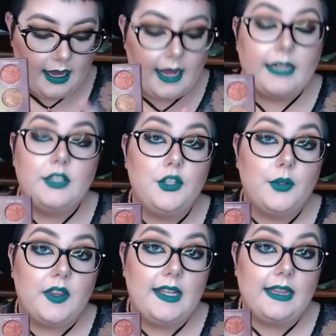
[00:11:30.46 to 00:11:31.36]
I do
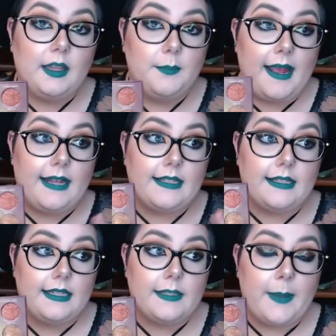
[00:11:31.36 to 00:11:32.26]
think the mattes in
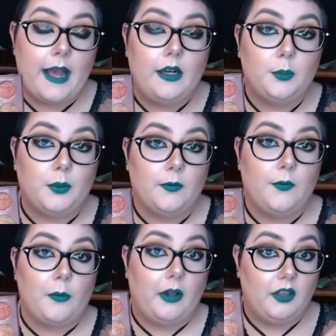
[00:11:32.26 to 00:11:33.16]
this palette
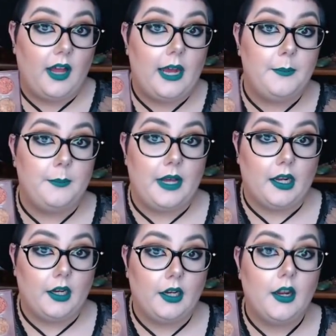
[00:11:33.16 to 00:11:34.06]
perform a lot
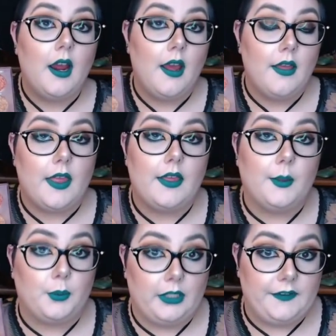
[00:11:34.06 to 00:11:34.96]
better than the
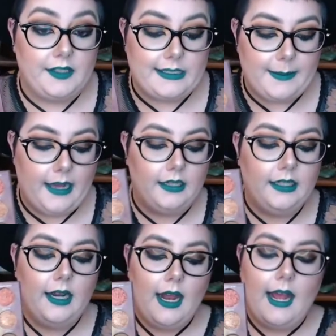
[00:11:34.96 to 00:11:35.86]
previous palette.
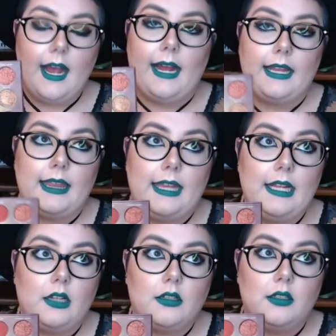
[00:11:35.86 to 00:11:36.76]
I
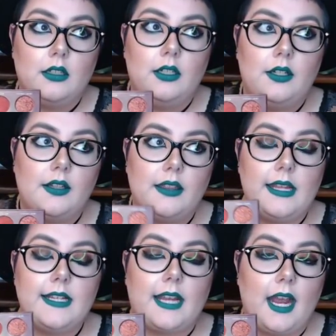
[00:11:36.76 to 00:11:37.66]
think
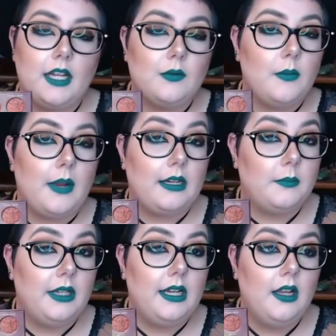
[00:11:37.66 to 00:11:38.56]
they kind of remind
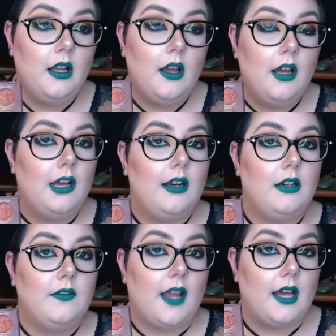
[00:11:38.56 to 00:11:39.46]
me
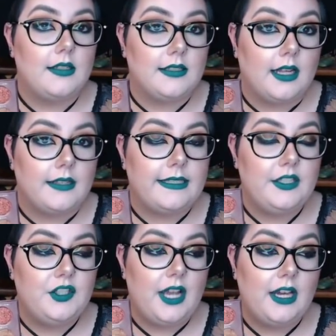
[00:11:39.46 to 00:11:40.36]
of Anastasia
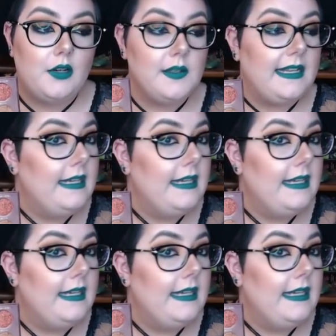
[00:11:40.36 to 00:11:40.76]
shadows